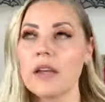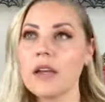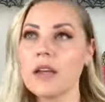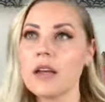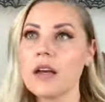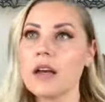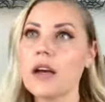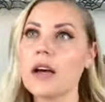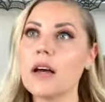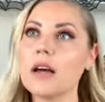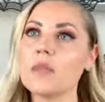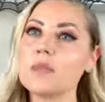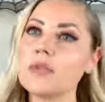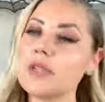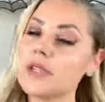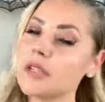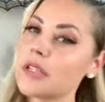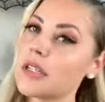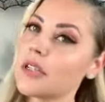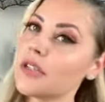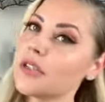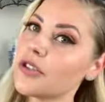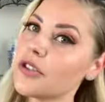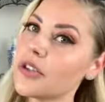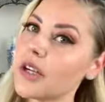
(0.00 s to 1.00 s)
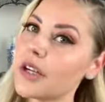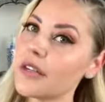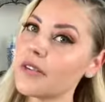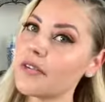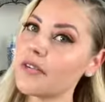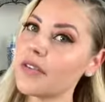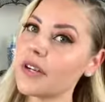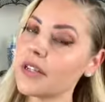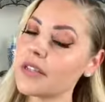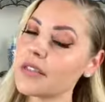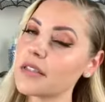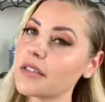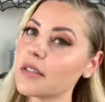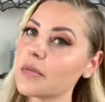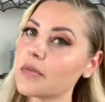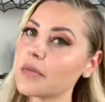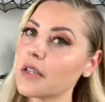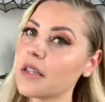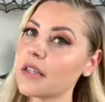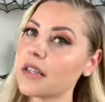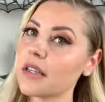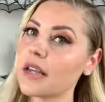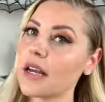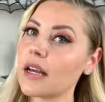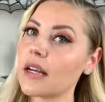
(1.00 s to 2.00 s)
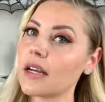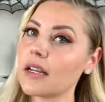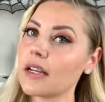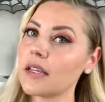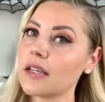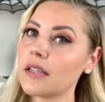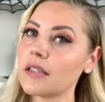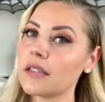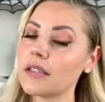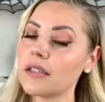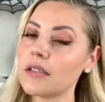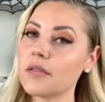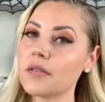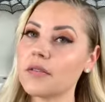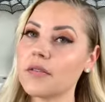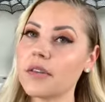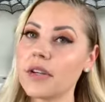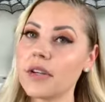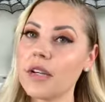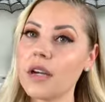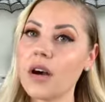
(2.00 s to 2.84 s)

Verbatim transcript: I'm just going to try to find something that is very